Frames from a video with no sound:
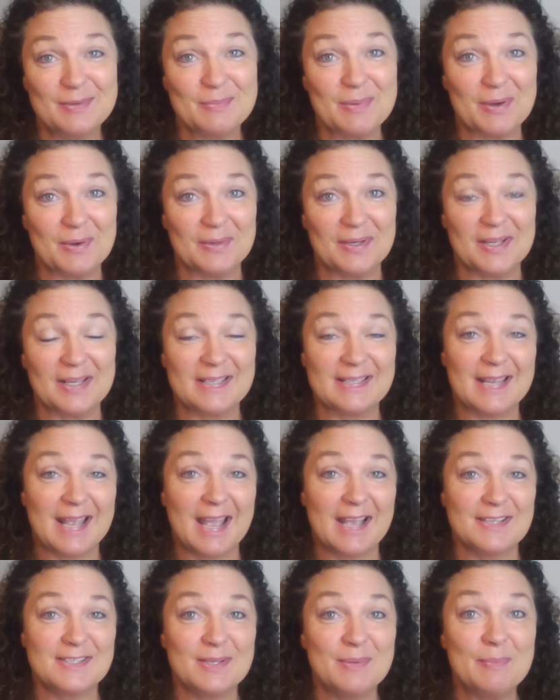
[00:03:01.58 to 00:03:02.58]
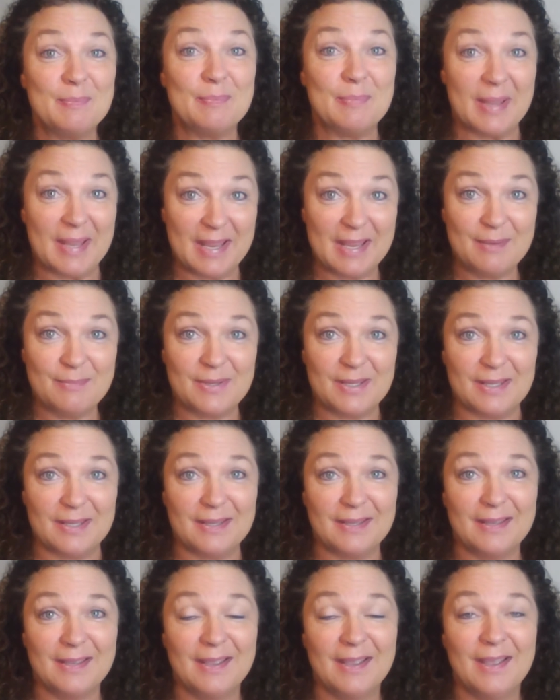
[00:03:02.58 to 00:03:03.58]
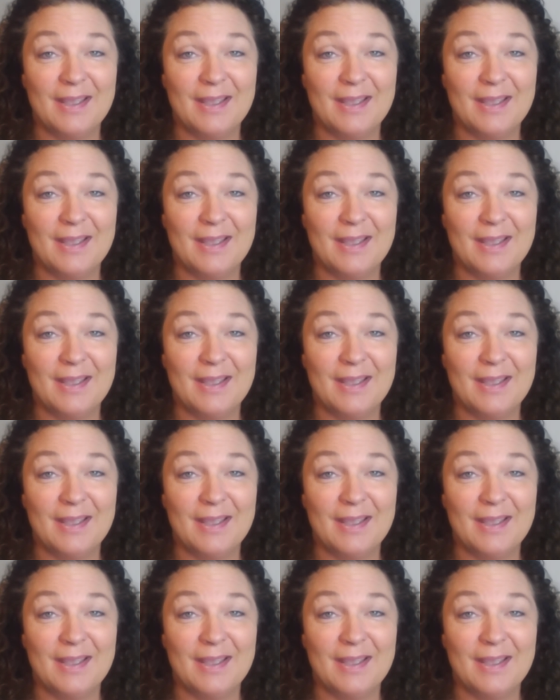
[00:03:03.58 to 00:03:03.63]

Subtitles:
about it, as a baby,